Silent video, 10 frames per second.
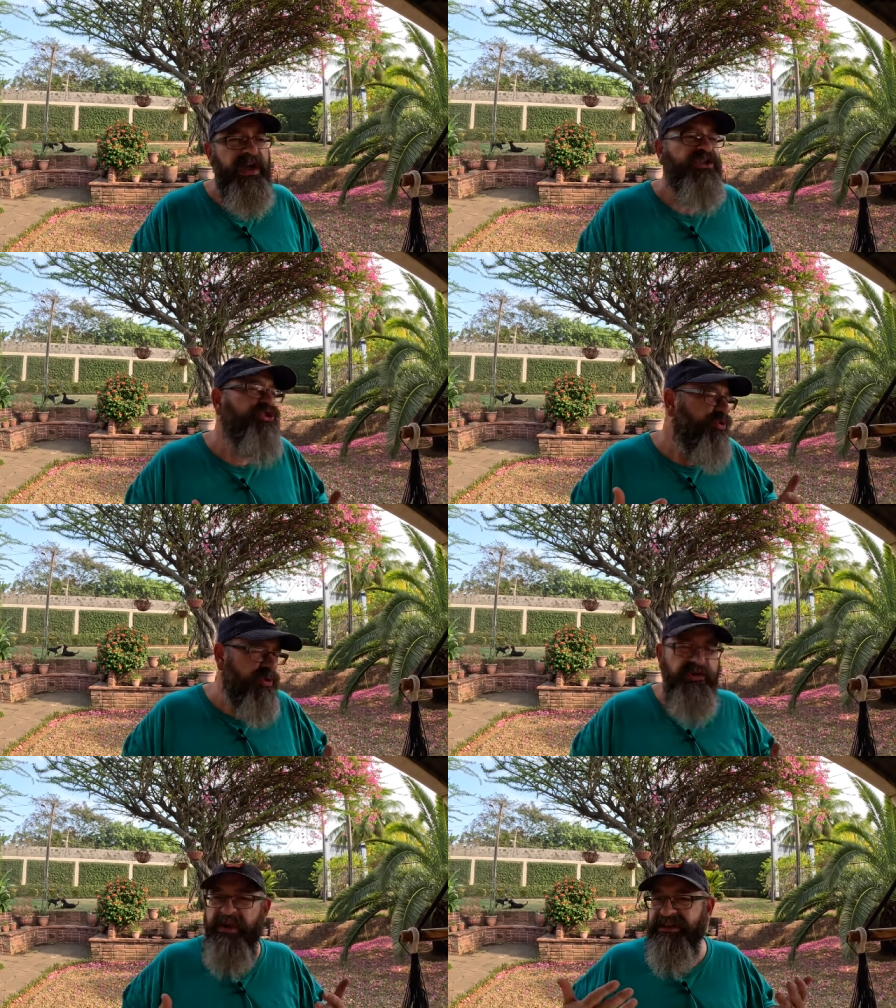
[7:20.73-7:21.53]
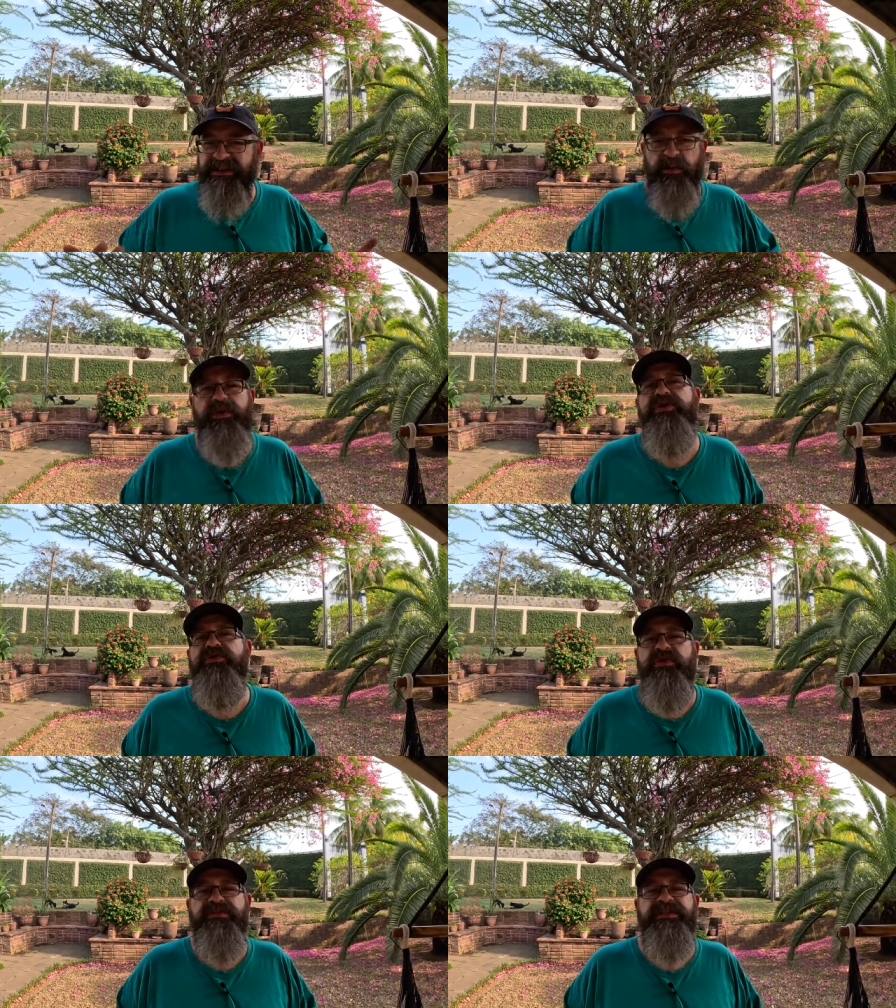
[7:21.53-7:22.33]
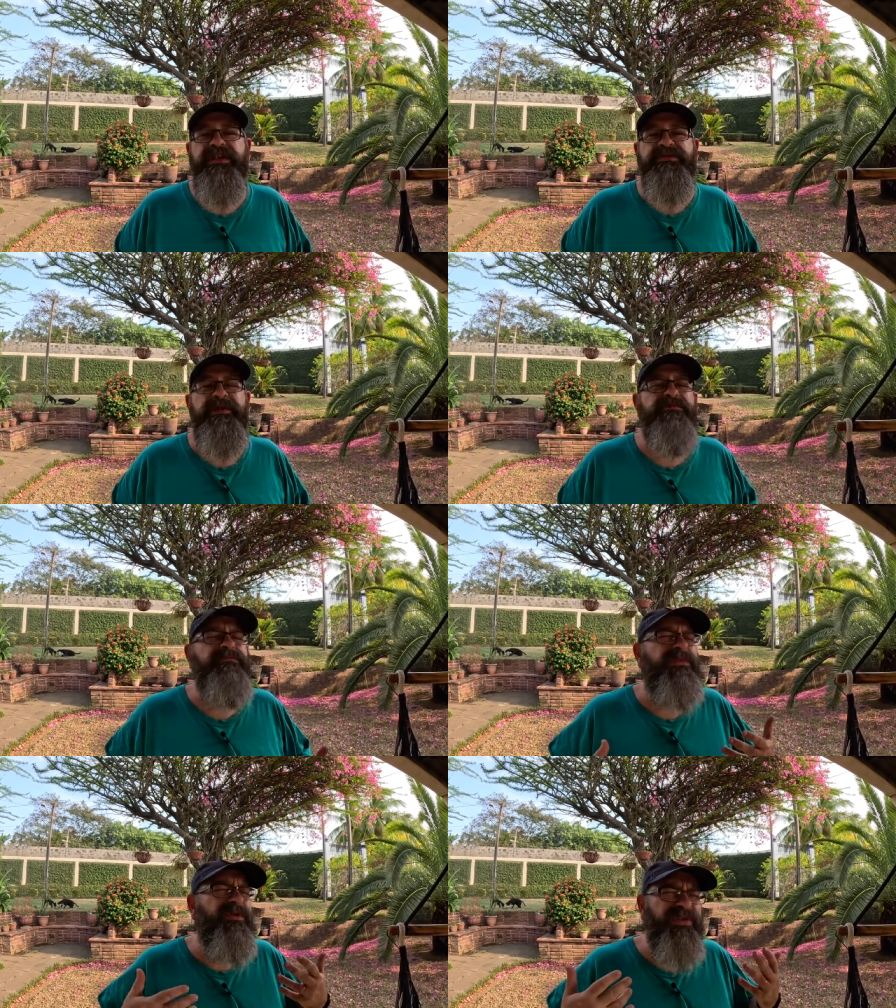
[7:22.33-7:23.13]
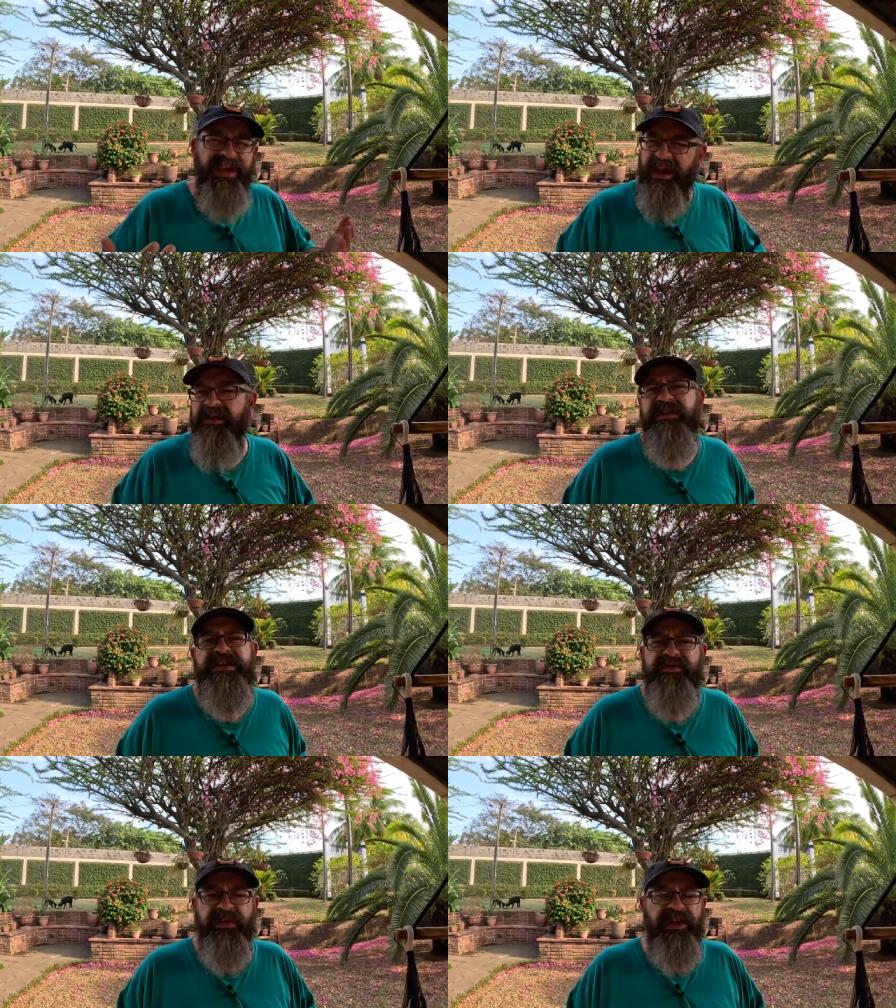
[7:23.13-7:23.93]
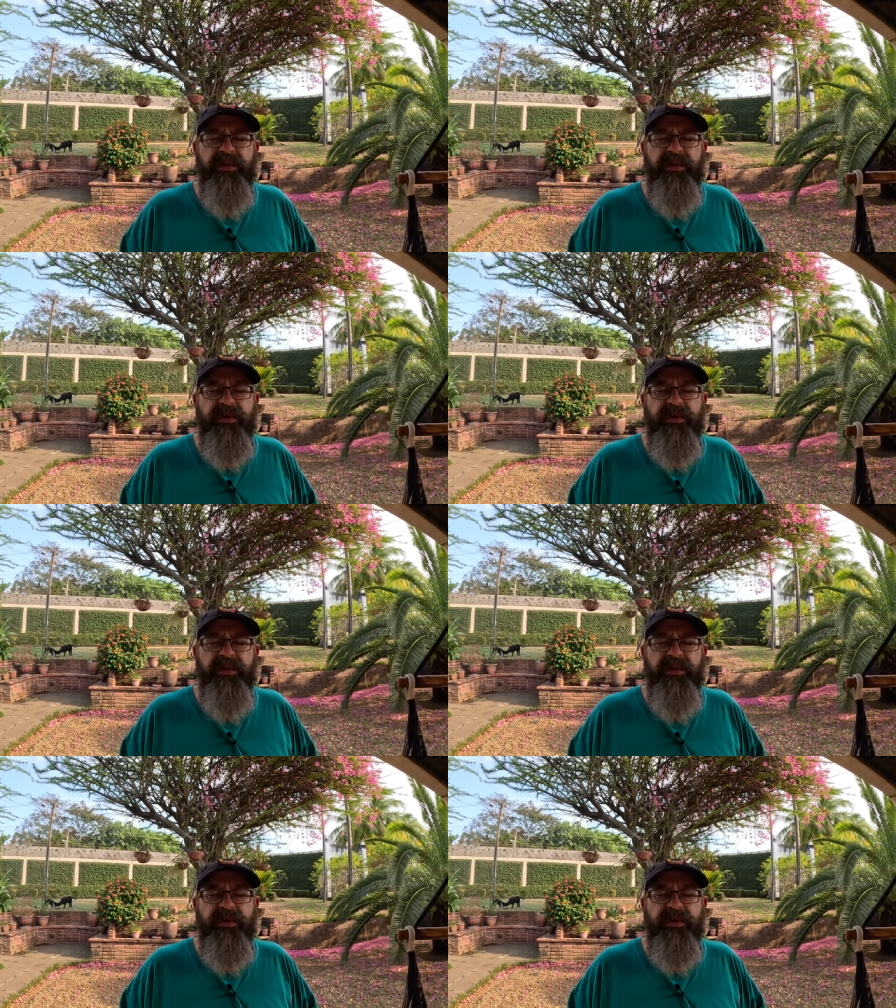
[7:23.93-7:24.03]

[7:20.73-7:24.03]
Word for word: Sure, you might still want to do those things, but you're thinking of it differently.